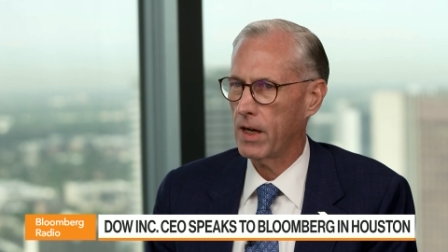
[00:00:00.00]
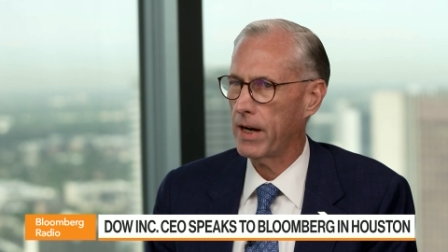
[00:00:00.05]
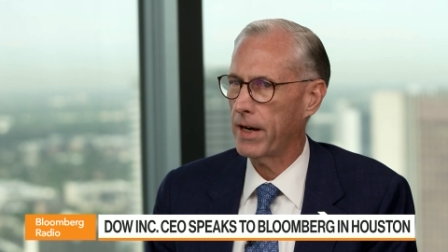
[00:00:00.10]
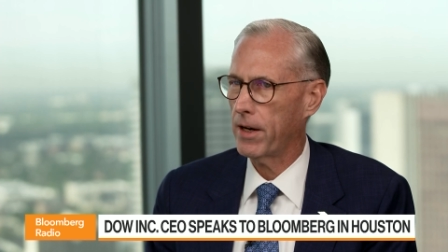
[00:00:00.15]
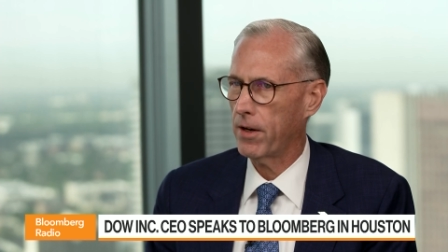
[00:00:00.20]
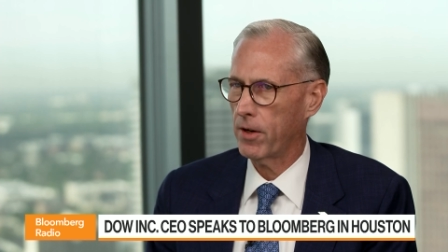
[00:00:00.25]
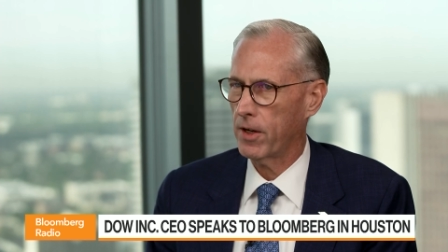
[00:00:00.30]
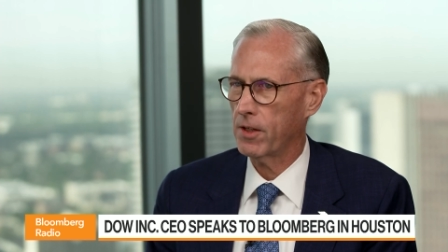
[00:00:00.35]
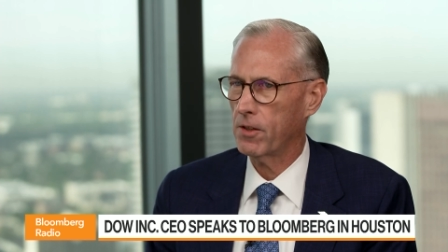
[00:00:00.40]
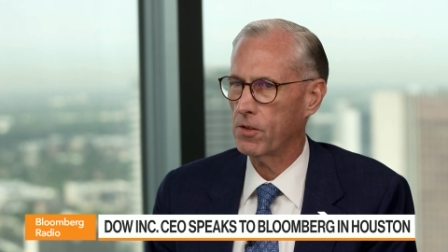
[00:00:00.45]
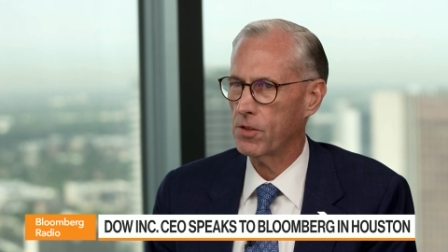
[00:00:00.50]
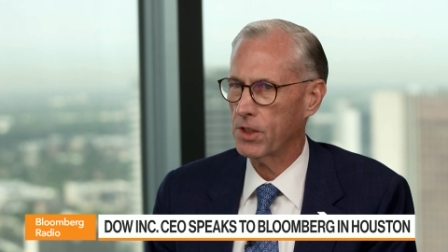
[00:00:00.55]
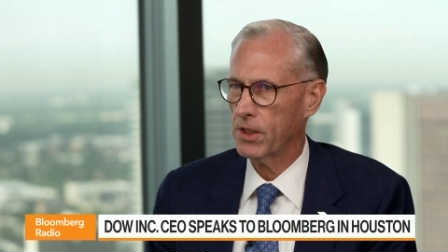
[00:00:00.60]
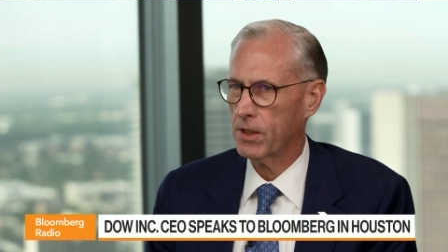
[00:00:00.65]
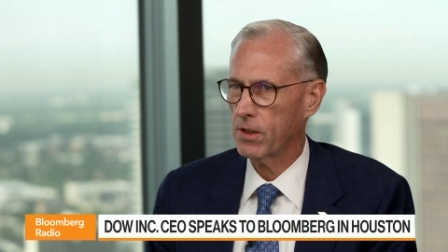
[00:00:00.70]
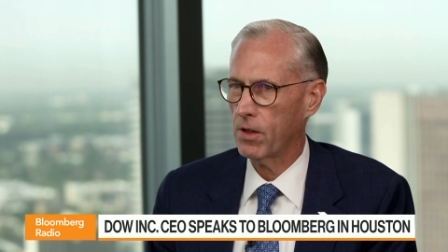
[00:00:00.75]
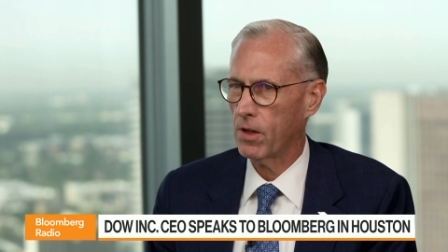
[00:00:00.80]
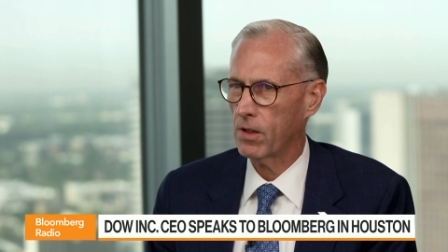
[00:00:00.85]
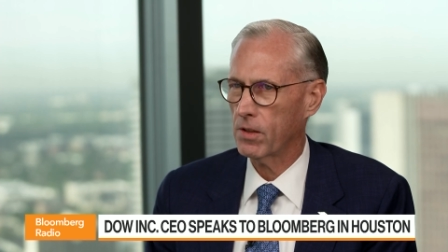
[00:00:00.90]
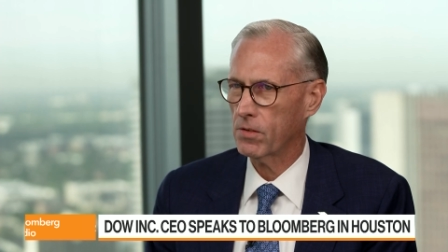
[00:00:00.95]
higher energy
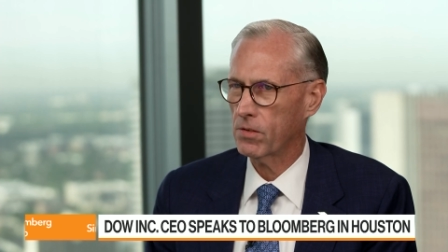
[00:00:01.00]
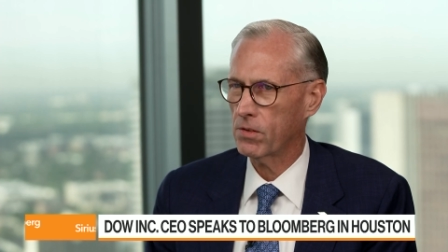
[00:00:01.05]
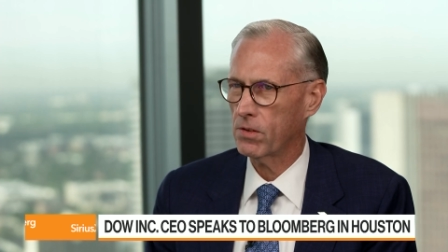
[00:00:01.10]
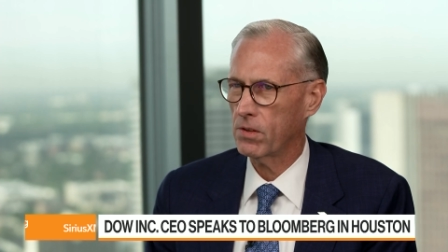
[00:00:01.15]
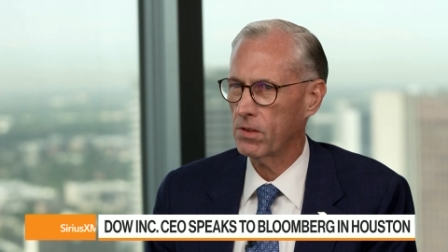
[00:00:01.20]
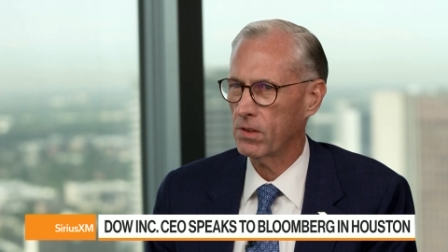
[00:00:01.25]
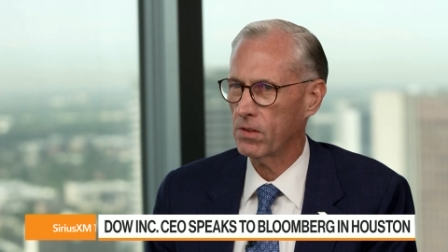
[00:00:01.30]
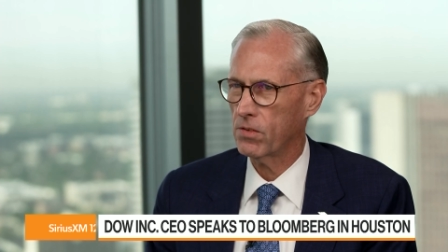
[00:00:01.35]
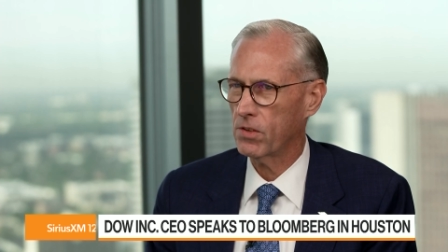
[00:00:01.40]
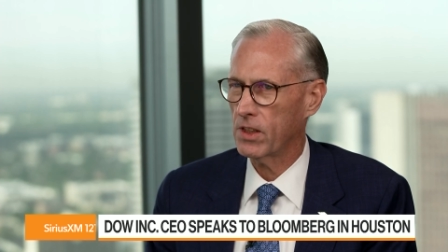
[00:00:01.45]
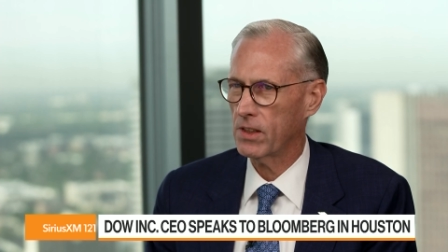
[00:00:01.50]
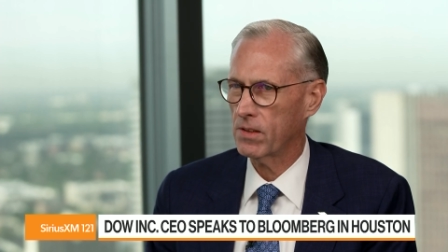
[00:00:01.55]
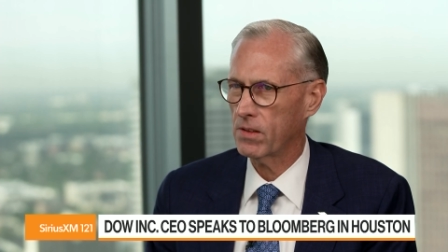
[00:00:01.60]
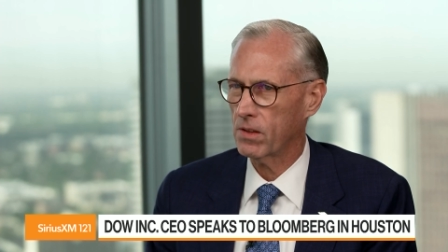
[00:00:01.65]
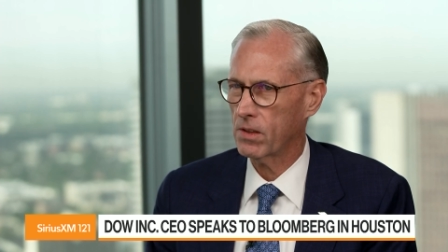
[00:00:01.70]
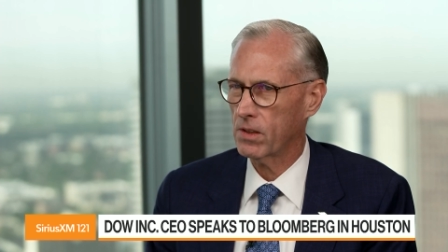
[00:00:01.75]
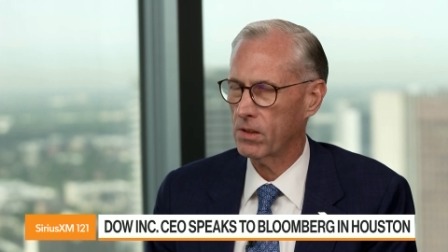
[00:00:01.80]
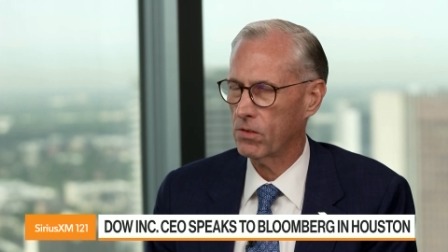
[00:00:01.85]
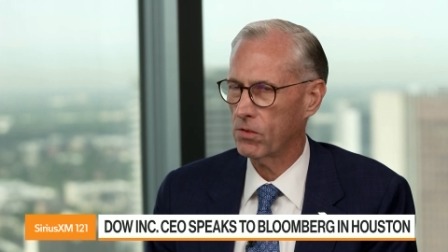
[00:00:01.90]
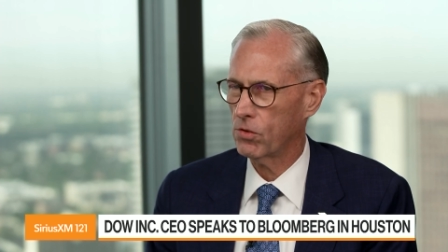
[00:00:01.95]
costs has hit
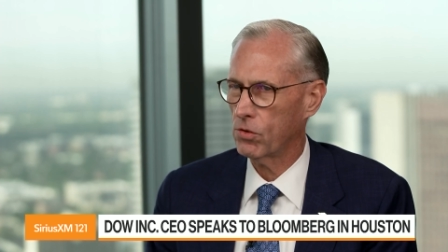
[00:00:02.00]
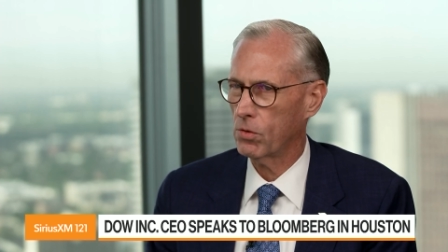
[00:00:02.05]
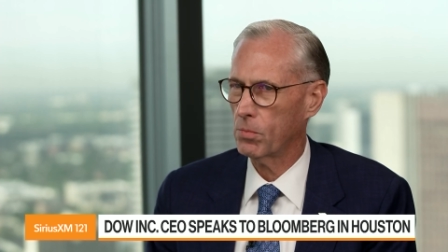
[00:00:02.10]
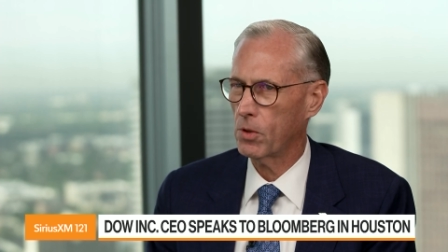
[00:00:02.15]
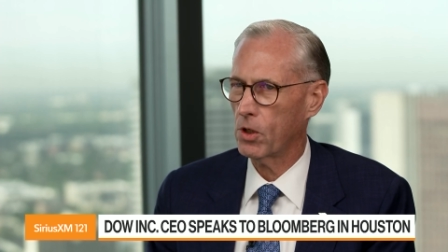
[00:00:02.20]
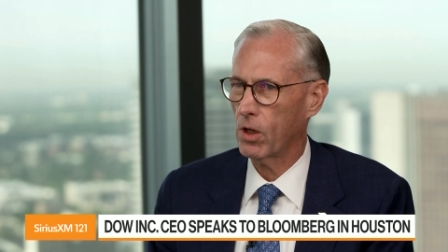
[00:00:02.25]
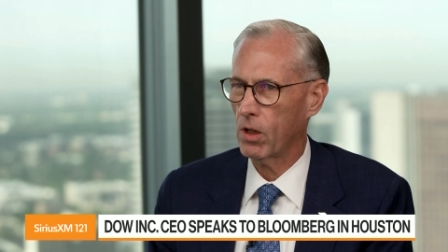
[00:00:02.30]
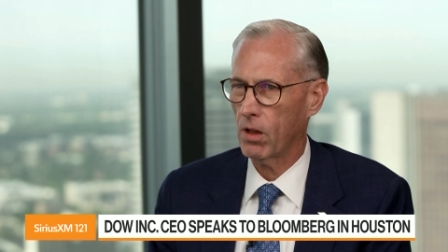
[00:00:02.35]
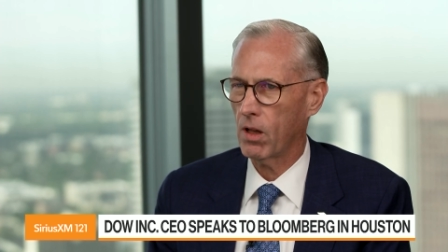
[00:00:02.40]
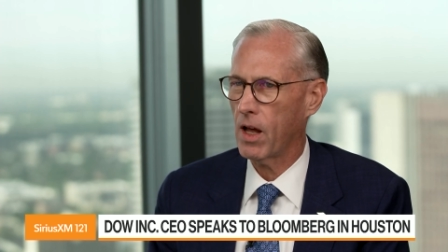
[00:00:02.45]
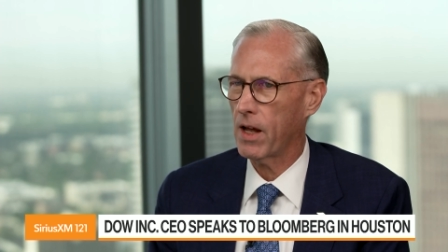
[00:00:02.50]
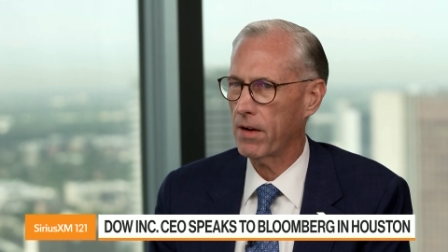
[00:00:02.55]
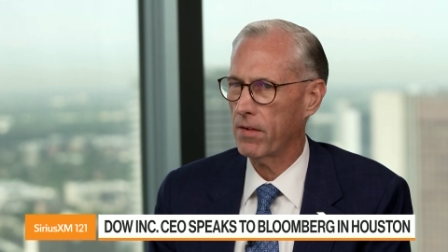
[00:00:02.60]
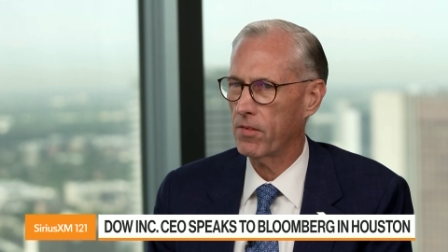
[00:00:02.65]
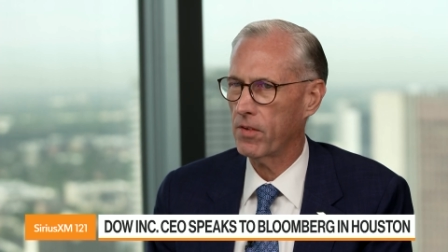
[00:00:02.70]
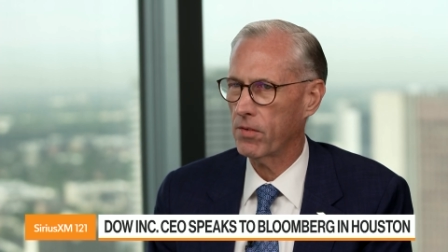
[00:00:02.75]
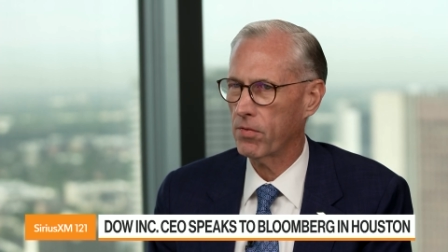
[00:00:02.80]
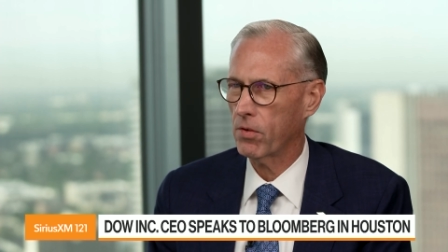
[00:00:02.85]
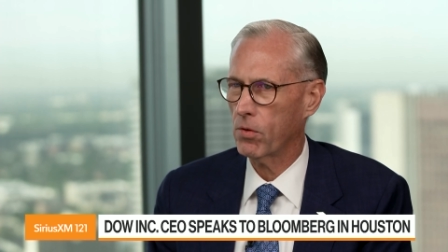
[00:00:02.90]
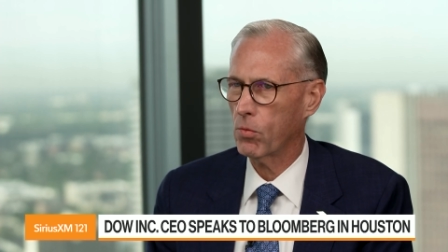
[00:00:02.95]
the consumer in a lot of
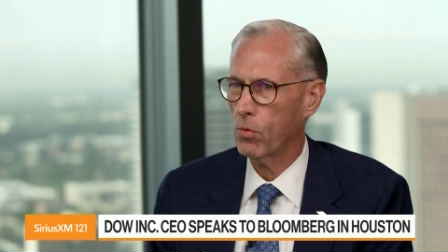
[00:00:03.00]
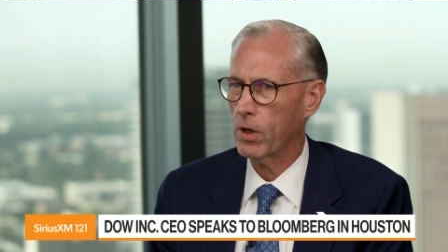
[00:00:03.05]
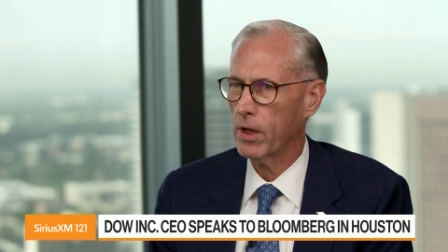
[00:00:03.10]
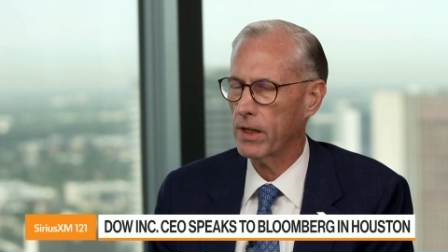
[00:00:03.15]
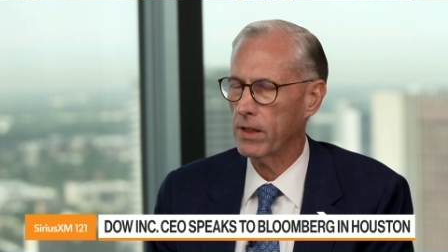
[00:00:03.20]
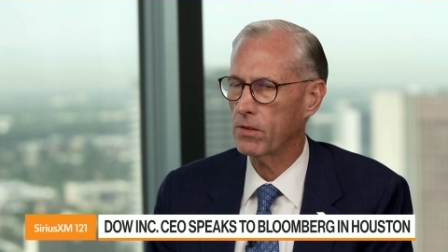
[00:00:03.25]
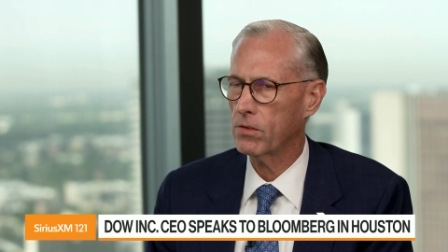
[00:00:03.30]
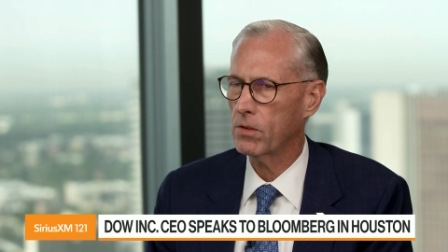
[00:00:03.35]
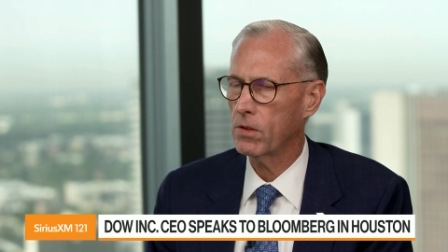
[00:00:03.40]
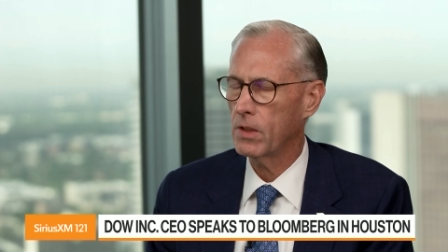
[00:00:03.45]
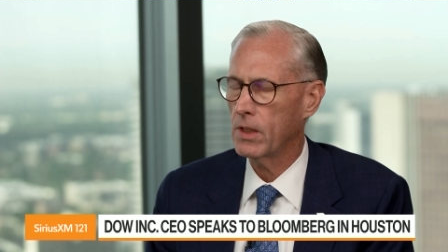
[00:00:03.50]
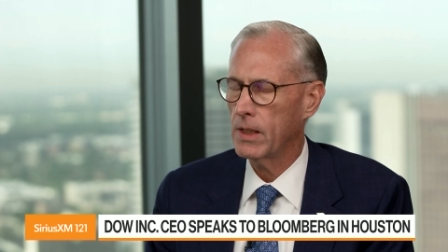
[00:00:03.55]
different ways.